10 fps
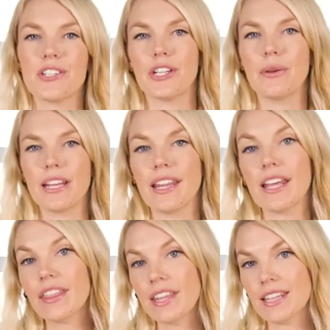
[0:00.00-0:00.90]
show you how to
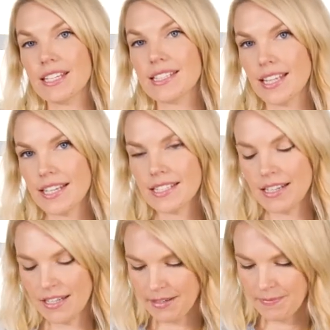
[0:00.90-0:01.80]
like thinly slice an
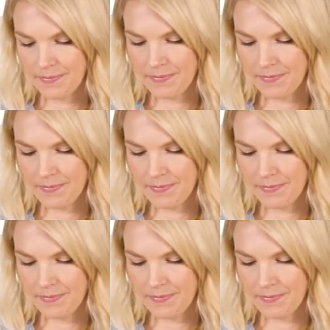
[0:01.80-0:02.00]
onion.